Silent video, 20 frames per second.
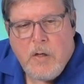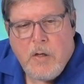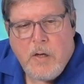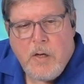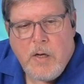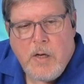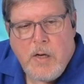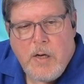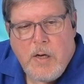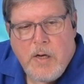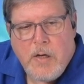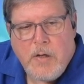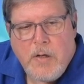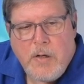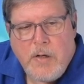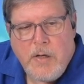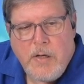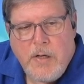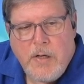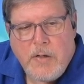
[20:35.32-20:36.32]
and
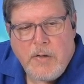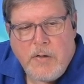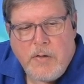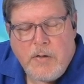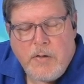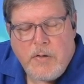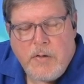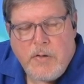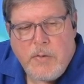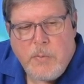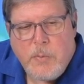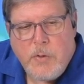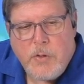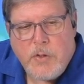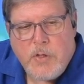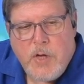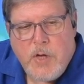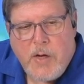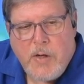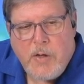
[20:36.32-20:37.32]
it was
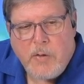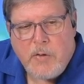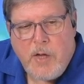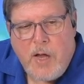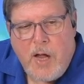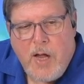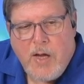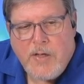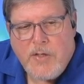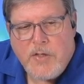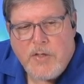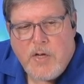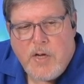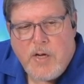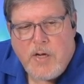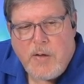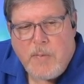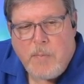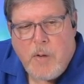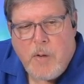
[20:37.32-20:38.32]
titled
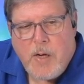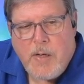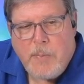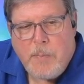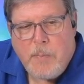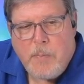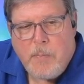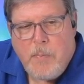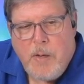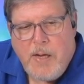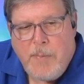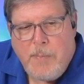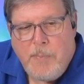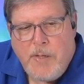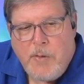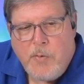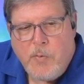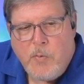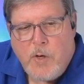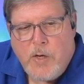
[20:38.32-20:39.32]
"EyeSight may
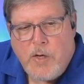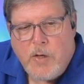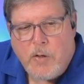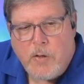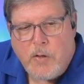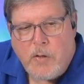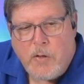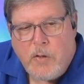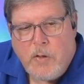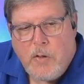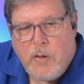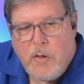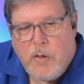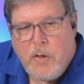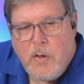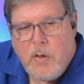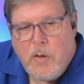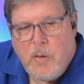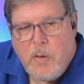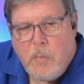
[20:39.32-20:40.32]
be weird,
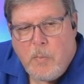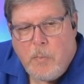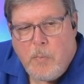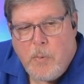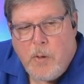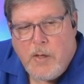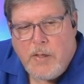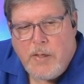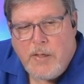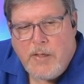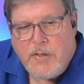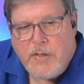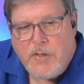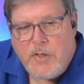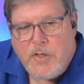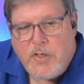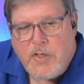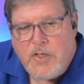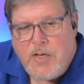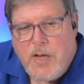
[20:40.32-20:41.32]
but it's
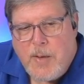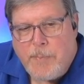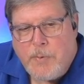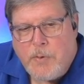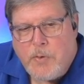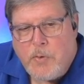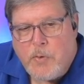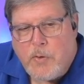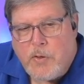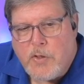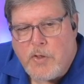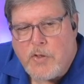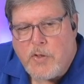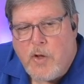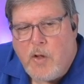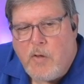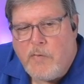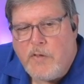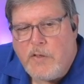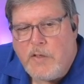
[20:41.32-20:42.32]
a step towards
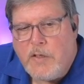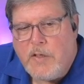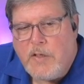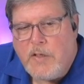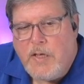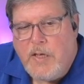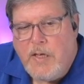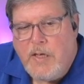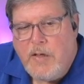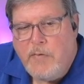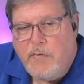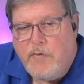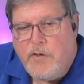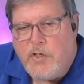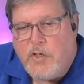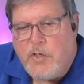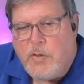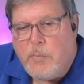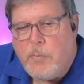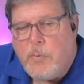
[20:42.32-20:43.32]
solving a key
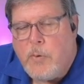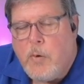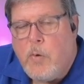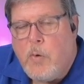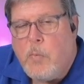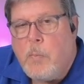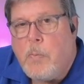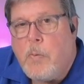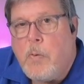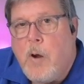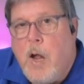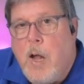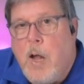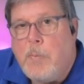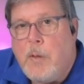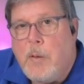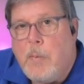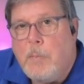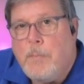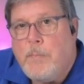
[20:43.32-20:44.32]
Vision Pro
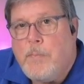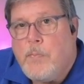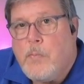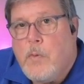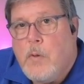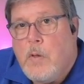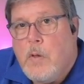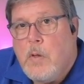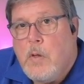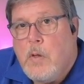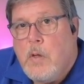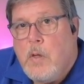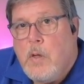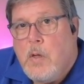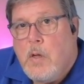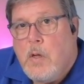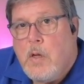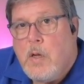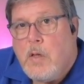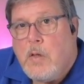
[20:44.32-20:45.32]
problem."
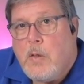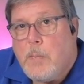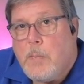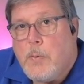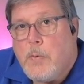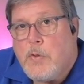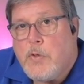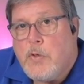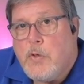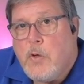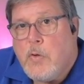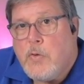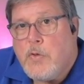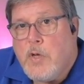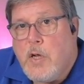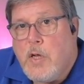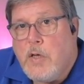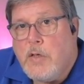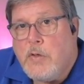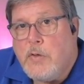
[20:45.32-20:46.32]
And the person goes
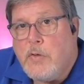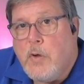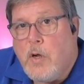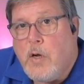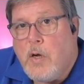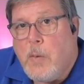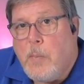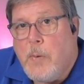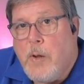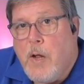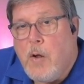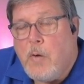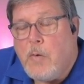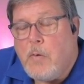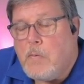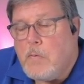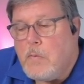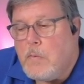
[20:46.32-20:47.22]
on to talk about